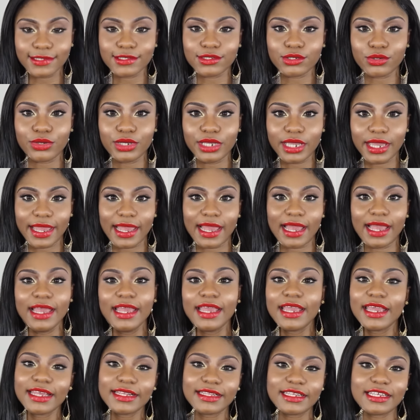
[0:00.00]
So yeah,
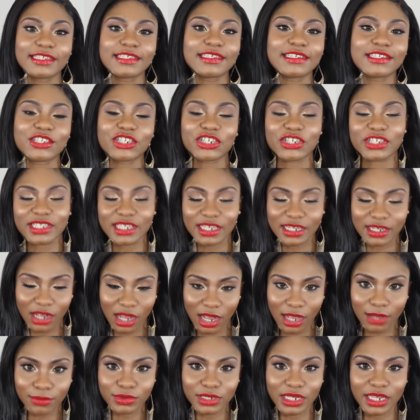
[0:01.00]
this is just an
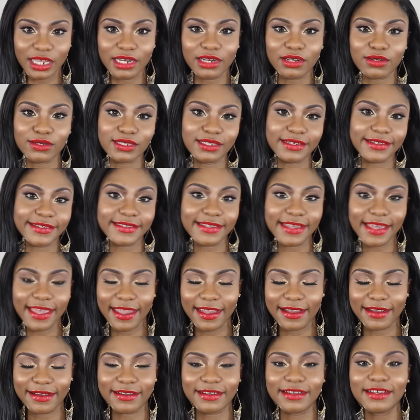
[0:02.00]
update on this
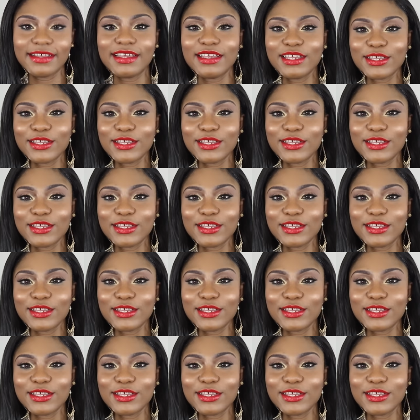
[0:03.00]
hair.